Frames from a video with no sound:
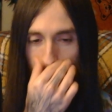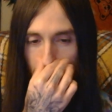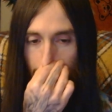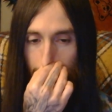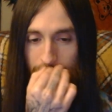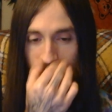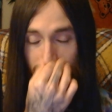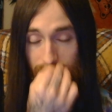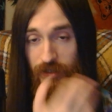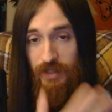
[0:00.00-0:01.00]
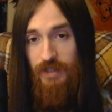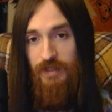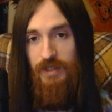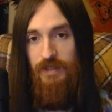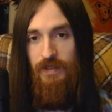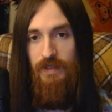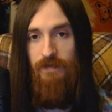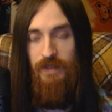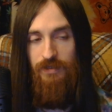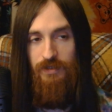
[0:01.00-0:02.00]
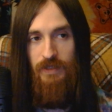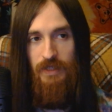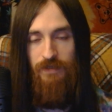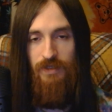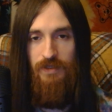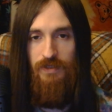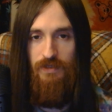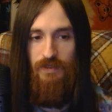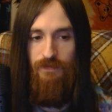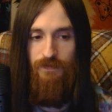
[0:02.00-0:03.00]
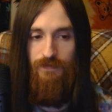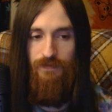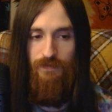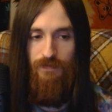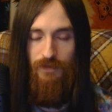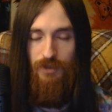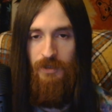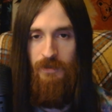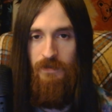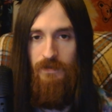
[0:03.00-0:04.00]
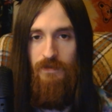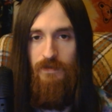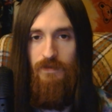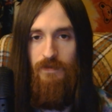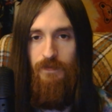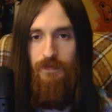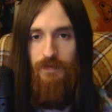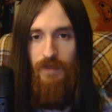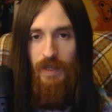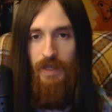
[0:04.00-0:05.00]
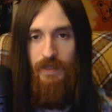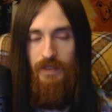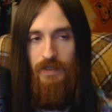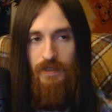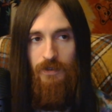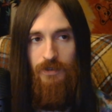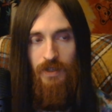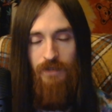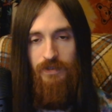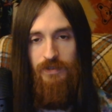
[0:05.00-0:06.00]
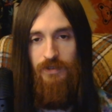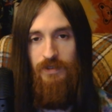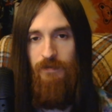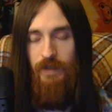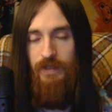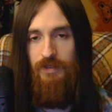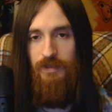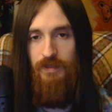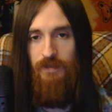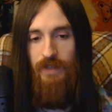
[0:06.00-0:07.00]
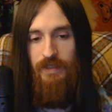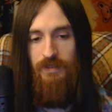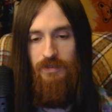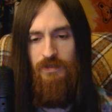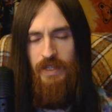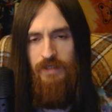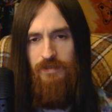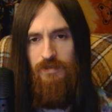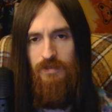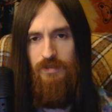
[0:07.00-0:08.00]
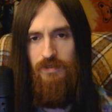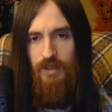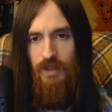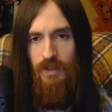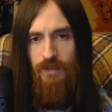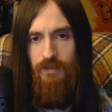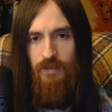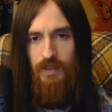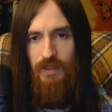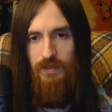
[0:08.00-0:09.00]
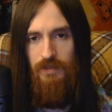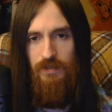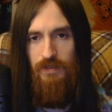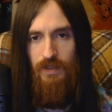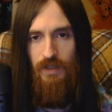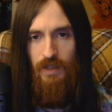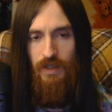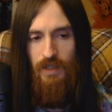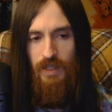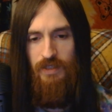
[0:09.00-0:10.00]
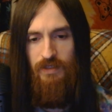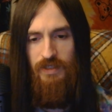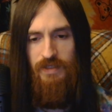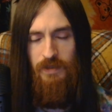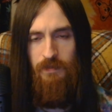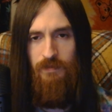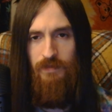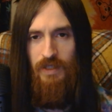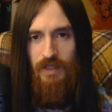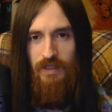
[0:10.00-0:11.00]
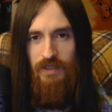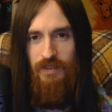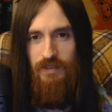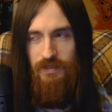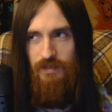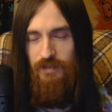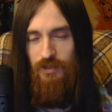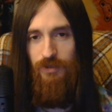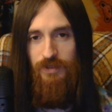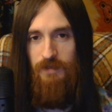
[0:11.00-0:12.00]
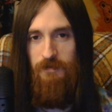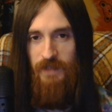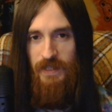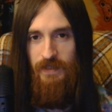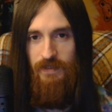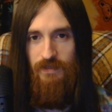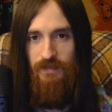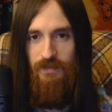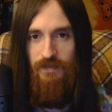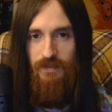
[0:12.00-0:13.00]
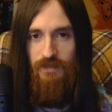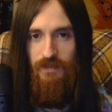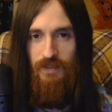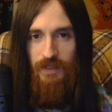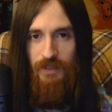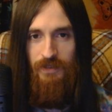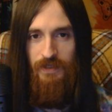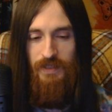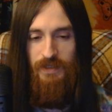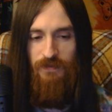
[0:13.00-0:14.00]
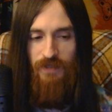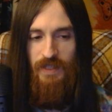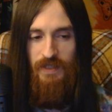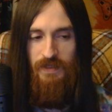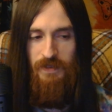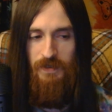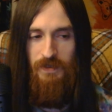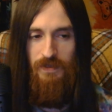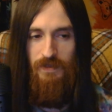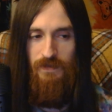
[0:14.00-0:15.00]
And he eventually does. He eventually leaves his throne, and he goes off on his own adventures to find his own answers for things. And it leads him towards his fate, you know, and his fate is